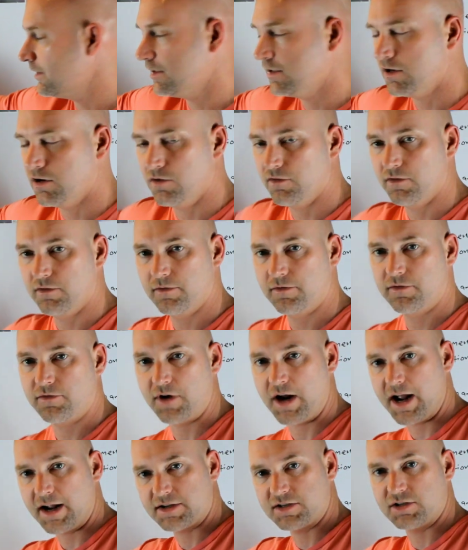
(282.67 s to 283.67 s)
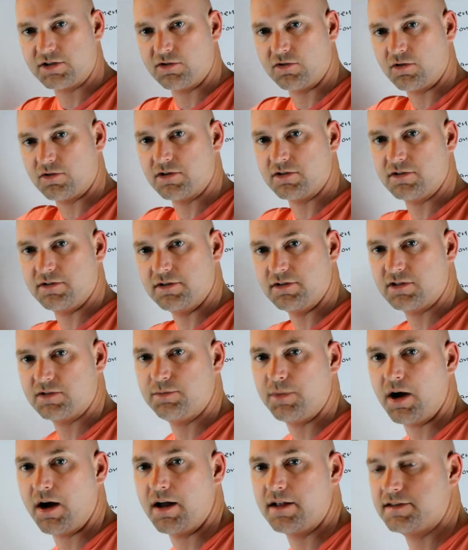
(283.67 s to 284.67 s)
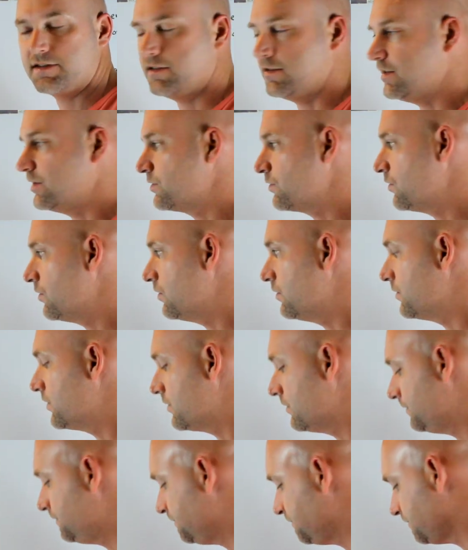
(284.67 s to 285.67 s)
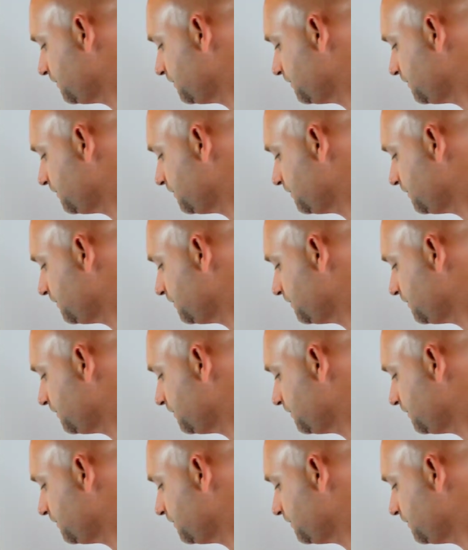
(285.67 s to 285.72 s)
you know, fraction or spots in these rooms,